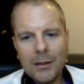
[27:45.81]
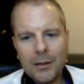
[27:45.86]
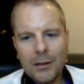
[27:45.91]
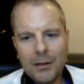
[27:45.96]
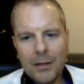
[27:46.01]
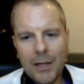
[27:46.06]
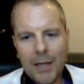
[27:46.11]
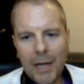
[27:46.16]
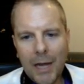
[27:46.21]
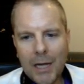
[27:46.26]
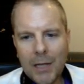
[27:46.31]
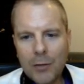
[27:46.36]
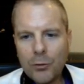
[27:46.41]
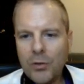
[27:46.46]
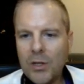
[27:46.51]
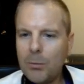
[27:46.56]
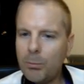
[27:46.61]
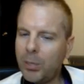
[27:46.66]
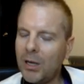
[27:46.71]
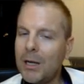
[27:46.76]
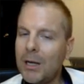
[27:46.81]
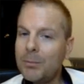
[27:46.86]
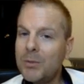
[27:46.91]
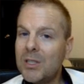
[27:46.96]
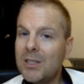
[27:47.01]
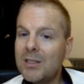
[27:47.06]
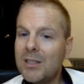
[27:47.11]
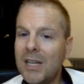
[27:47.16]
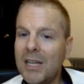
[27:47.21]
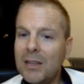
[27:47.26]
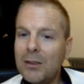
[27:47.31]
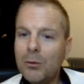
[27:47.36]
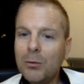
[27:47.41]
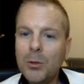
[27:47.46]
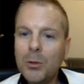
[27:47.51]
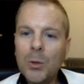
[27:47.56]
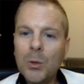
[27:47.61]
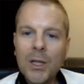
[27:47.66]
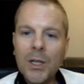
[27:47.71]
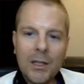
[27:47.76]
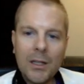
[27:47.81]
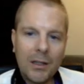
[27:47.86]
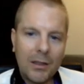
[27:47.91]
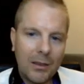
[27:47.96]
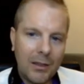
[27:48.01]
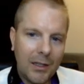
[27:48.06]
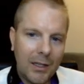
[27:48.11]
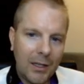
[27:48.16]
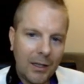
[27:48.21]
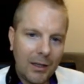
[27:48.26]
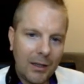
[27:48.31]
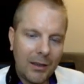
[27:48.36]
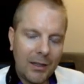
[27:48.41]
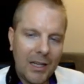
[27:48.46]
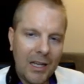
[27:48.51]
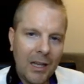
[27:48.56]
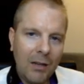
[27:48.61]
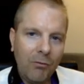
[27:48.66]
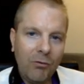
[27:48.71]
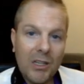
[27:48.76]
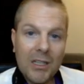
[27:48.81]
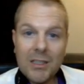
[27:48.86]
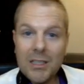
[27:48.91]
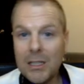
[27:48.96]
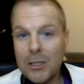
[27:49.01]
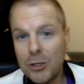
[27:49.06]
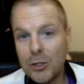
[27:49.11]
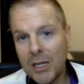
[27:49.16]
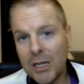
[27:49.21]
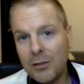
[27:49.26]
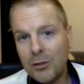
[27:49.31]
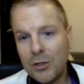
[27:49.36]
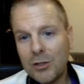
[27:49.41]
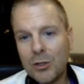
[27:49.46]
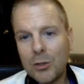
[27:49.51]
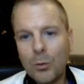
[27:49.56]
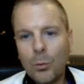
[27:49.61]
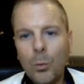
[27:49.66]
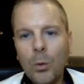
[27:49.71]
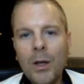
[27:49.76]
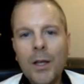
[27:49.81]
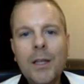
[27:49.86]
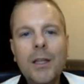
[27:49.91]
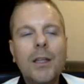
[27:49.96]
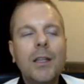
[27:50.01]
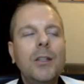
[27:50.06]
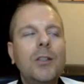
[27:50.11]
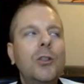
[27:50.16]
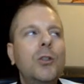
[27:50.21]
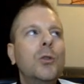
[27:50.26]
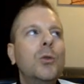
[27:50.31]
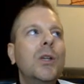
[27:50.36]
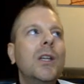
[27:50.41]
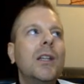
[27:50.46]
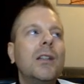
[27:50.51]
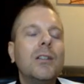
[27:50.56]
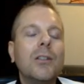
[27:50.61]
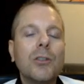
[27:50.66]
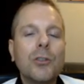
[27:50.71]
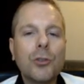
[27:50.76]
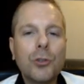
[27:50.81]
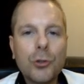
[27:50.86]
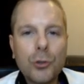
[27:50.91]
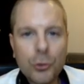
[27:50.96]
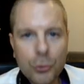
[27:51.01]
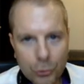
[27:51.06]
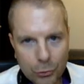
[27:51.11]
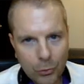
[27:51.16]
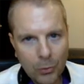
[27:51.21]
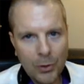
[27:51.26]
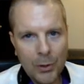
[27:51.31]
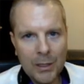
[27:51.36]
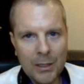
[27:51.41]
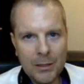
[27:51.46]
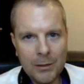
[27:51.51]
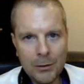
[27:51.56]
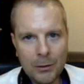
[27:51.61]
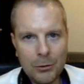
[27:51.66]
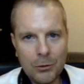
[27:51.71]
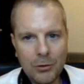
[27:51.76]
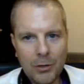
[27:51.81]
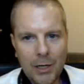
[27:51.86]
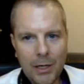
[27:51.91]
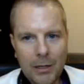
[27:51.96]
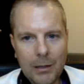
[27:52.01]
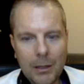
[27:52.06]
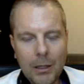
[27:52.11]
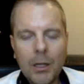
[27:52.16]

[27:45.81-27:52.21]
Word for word: the H V pops its head through, the, the M V T changes to white, you get destroyed in your trade.